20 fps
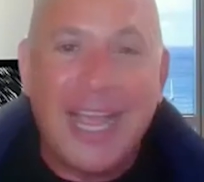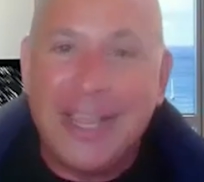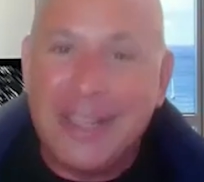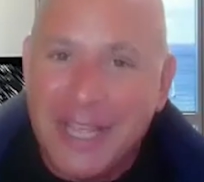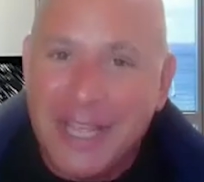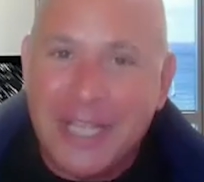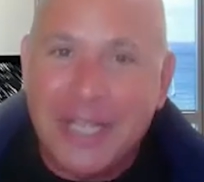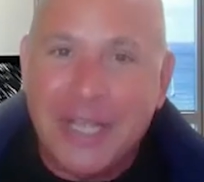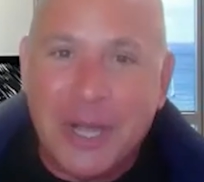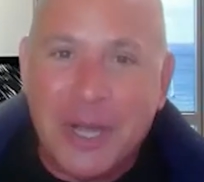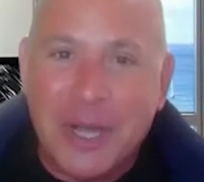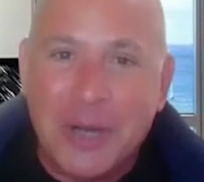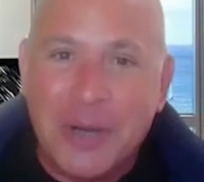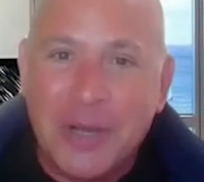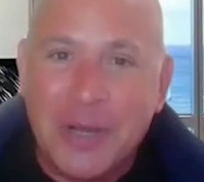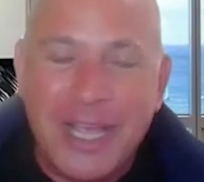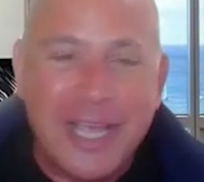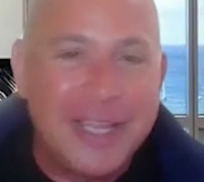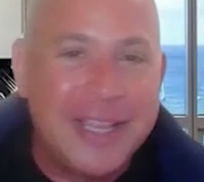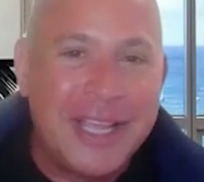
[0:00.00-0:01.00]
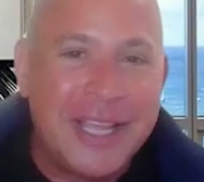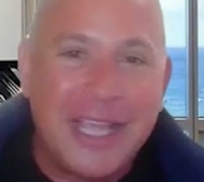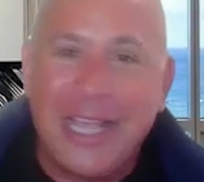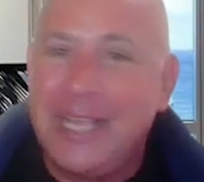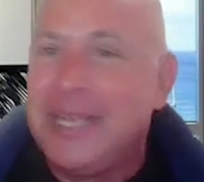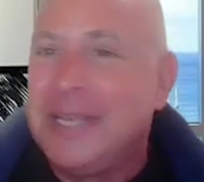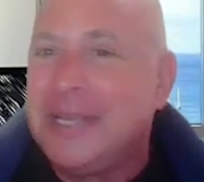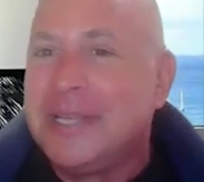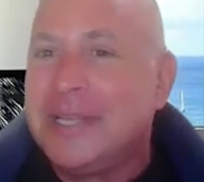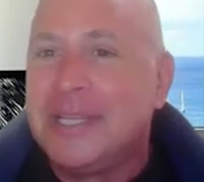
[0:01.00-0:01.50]
And they go and
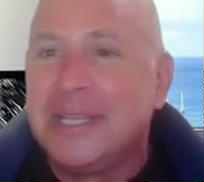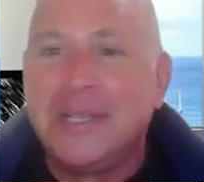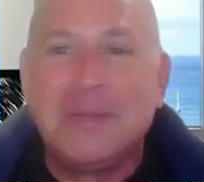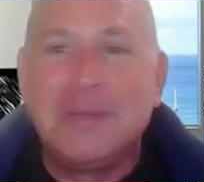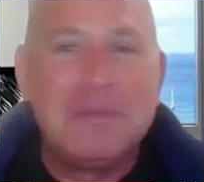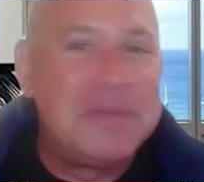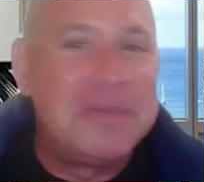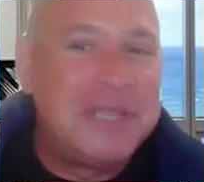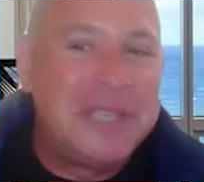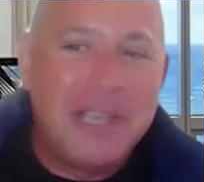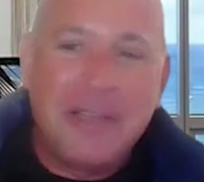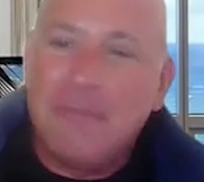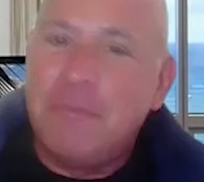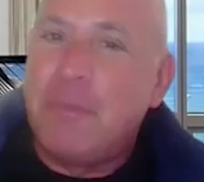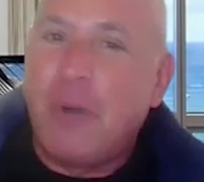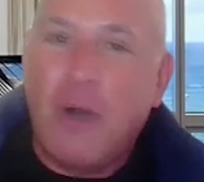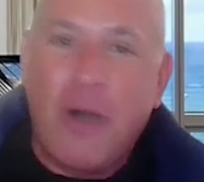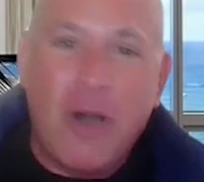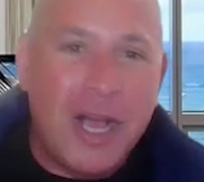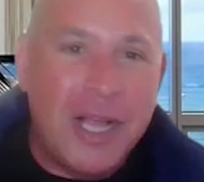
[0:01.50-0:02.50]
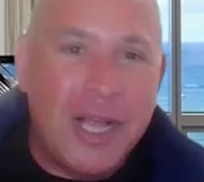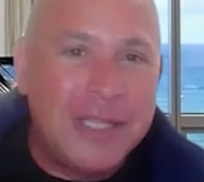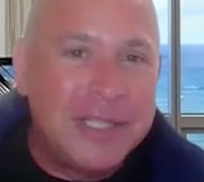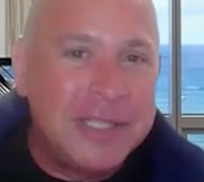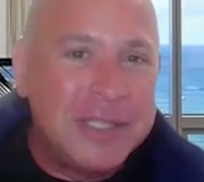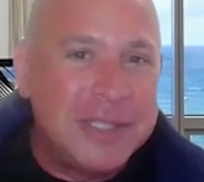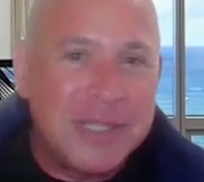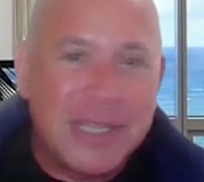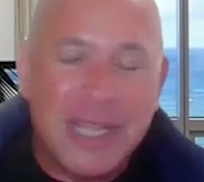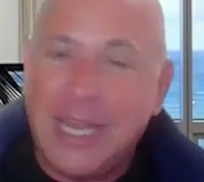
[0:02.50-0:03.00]
they give
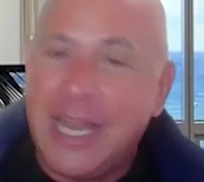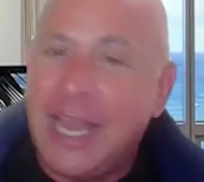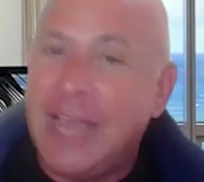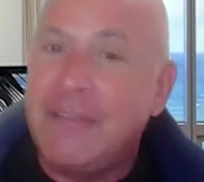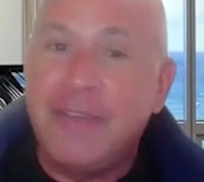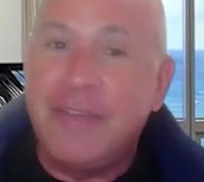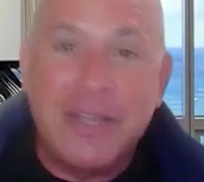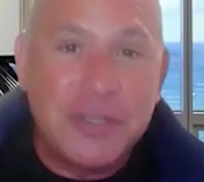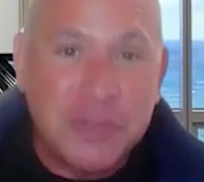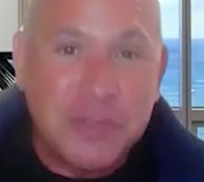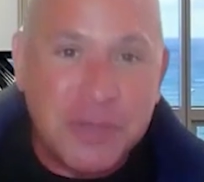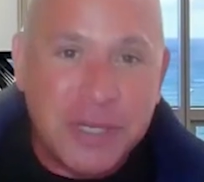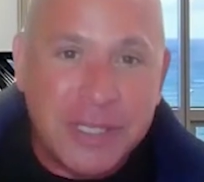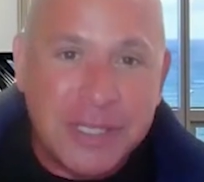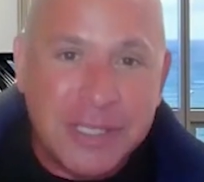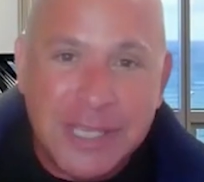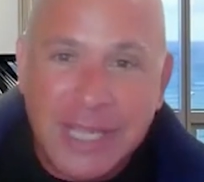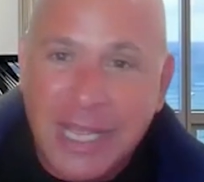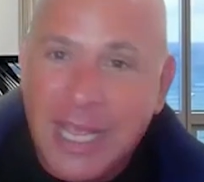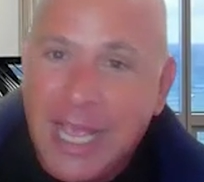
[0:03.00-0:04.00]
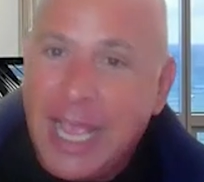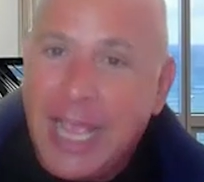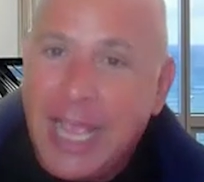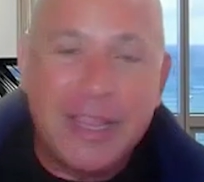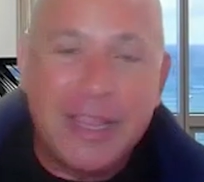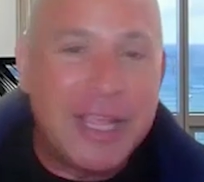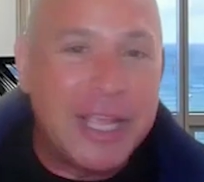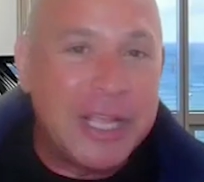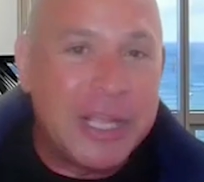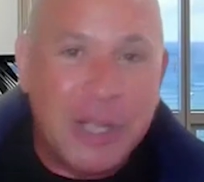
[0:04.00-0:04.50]
bonds that have interest,
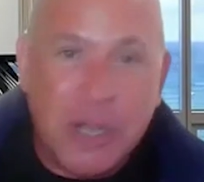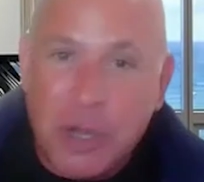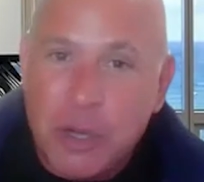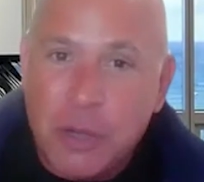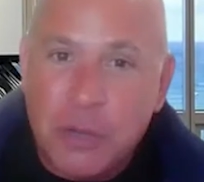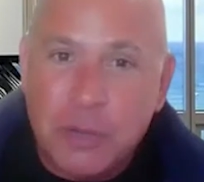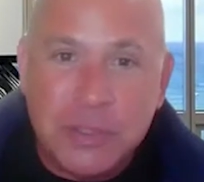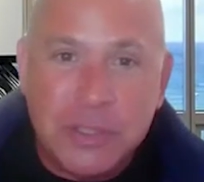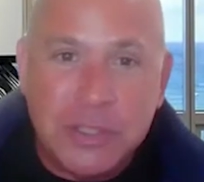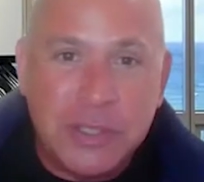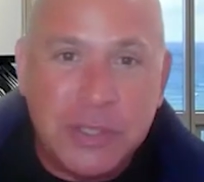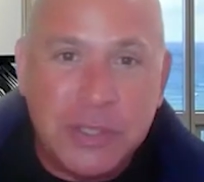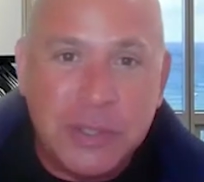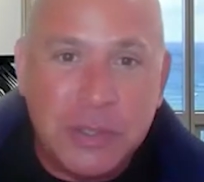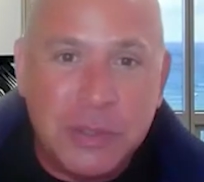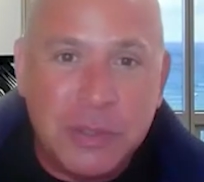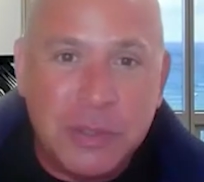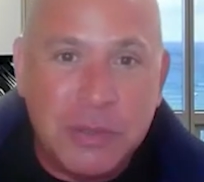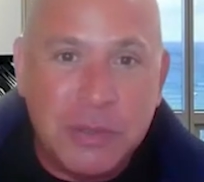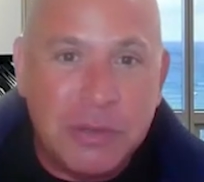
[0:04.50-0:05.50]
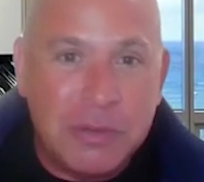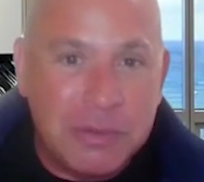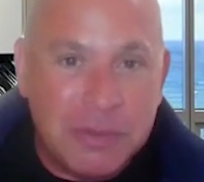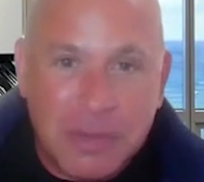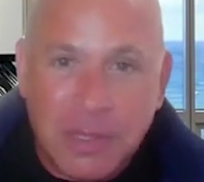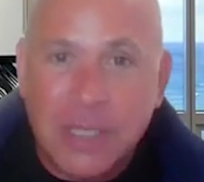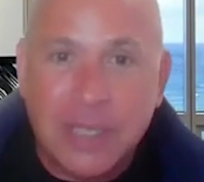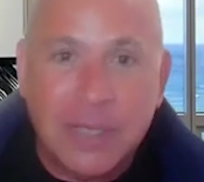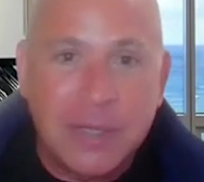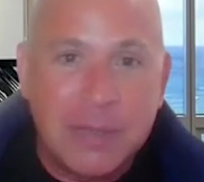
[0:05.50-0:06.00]
and they go to
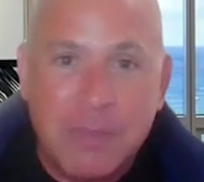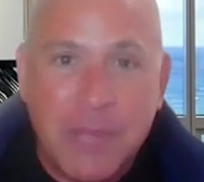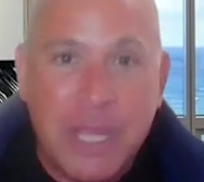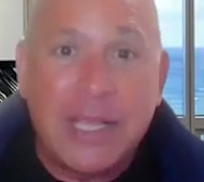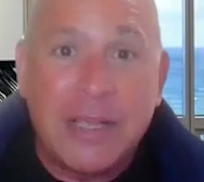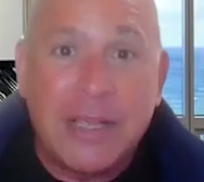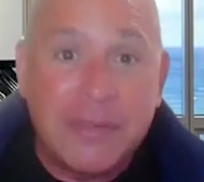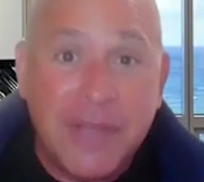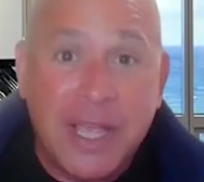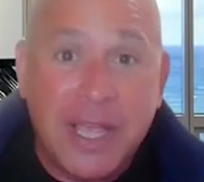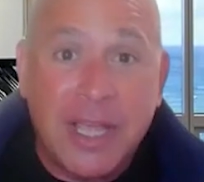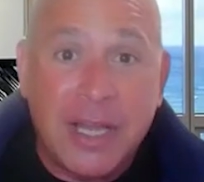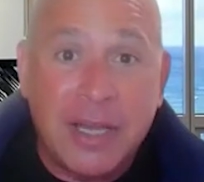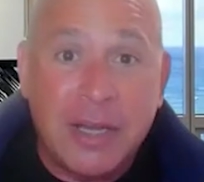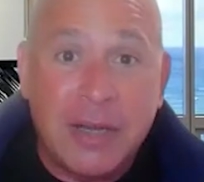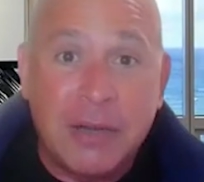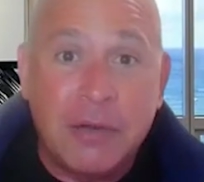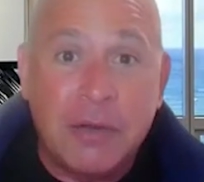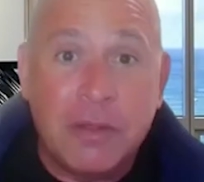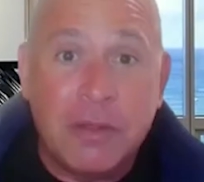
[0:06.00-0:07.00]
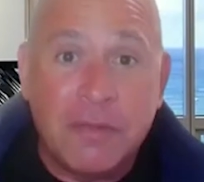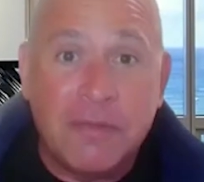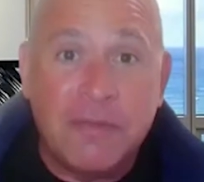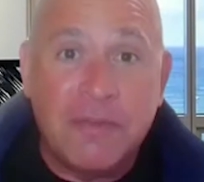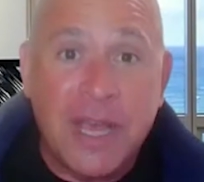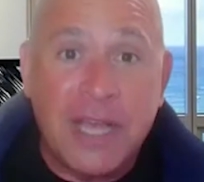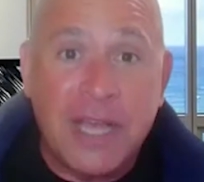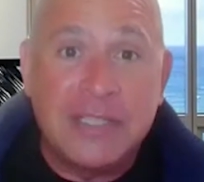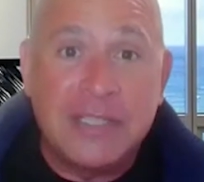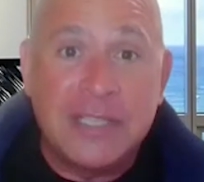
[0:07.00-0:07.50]
the Bank of Canada or the
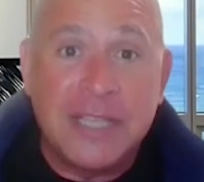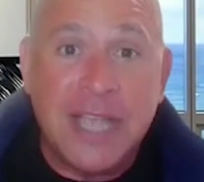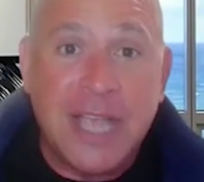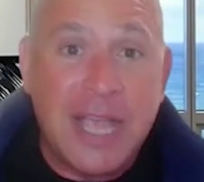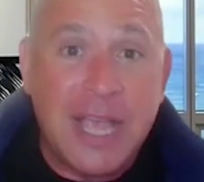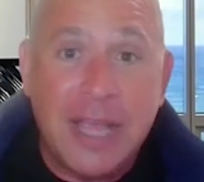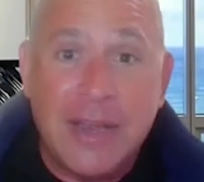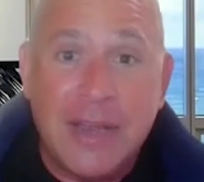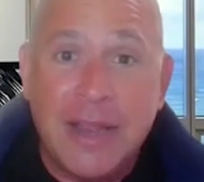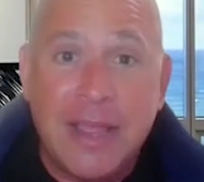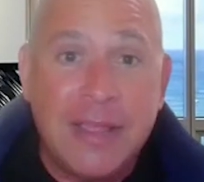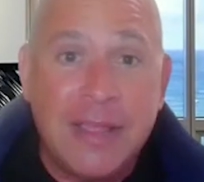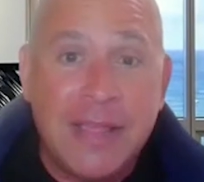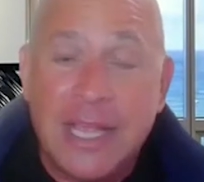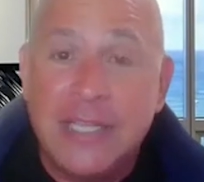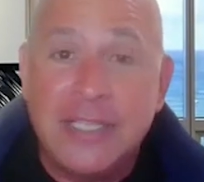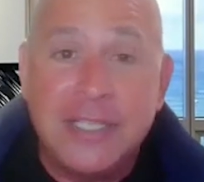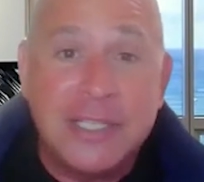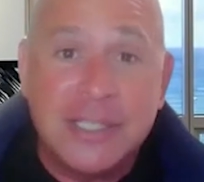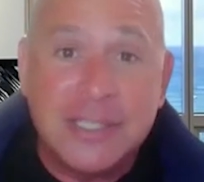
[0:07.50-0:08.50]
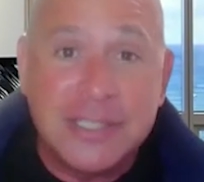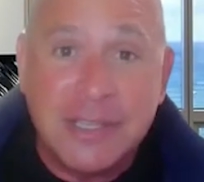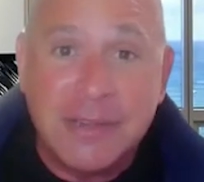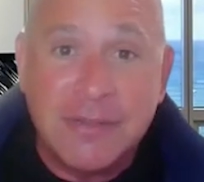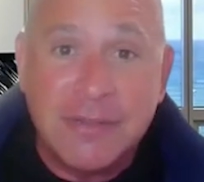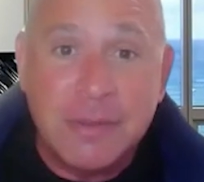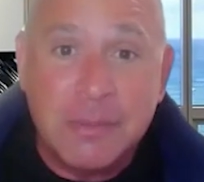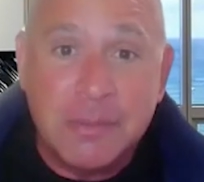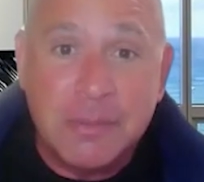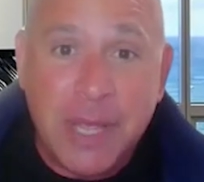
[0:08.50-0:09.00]
Feds, and they just
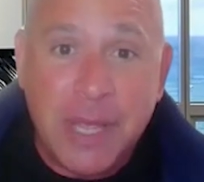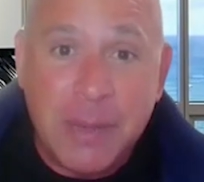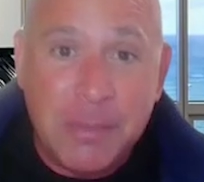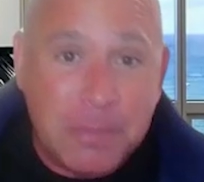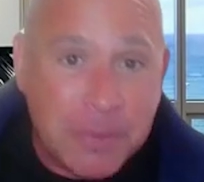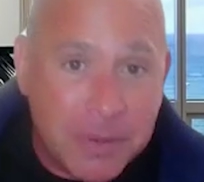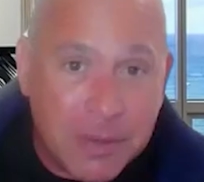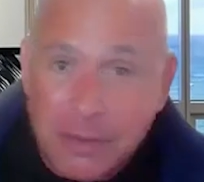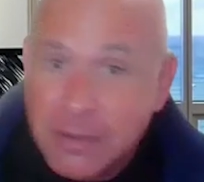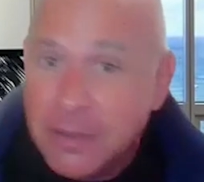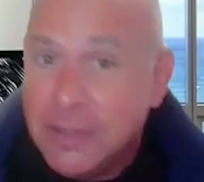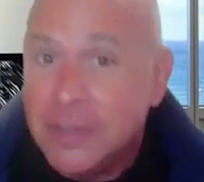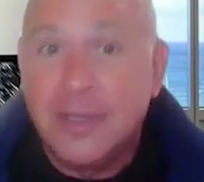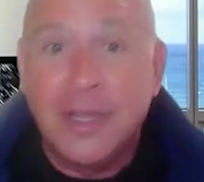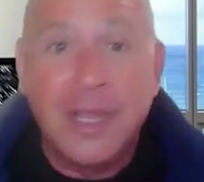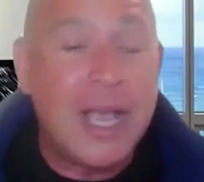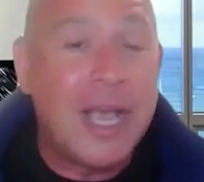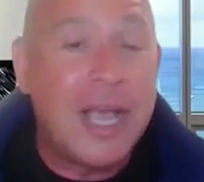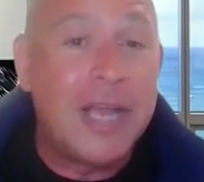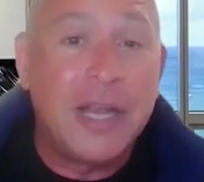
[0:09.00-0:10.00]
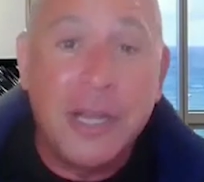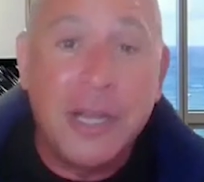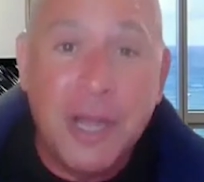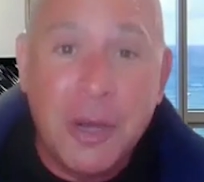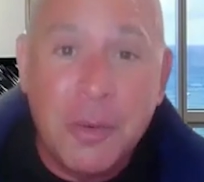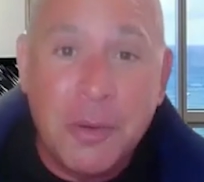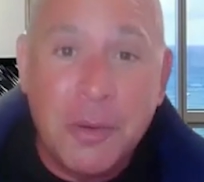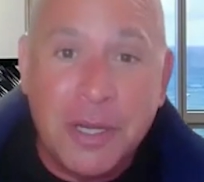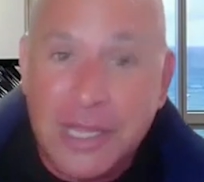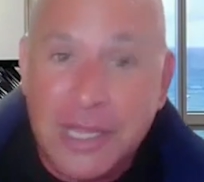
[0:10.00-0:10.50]
give them paper out of
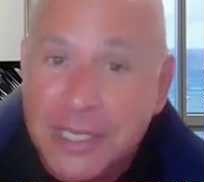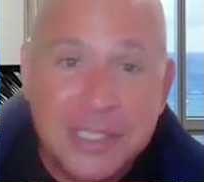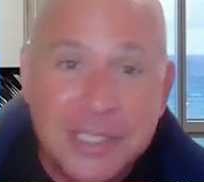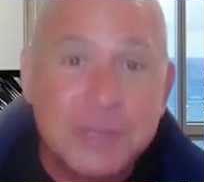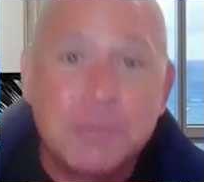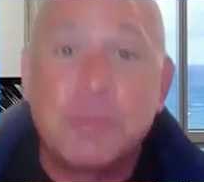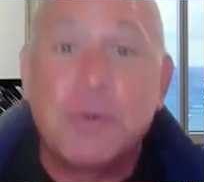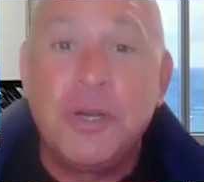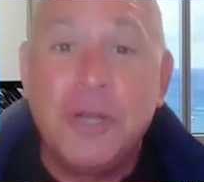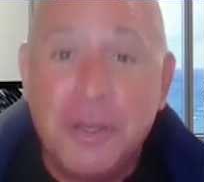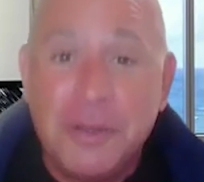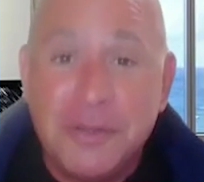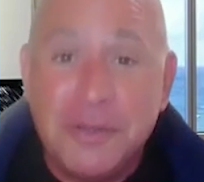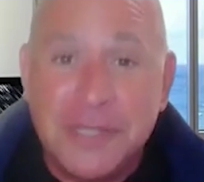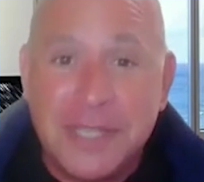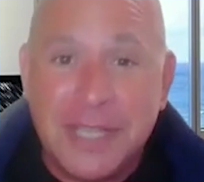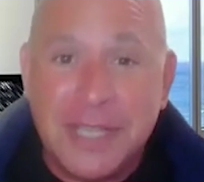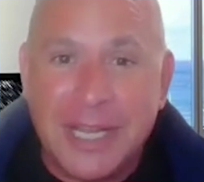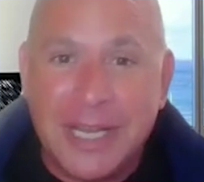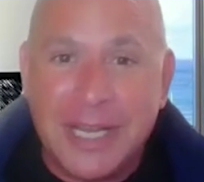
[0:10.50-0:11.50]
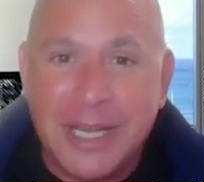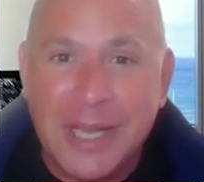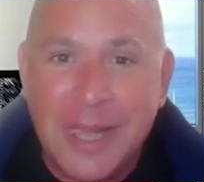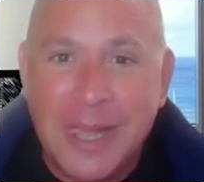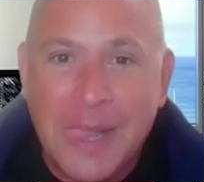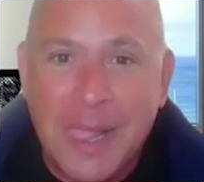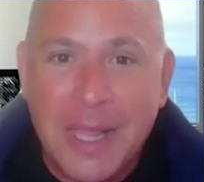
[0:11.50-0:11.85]
nowhere. They just produced it.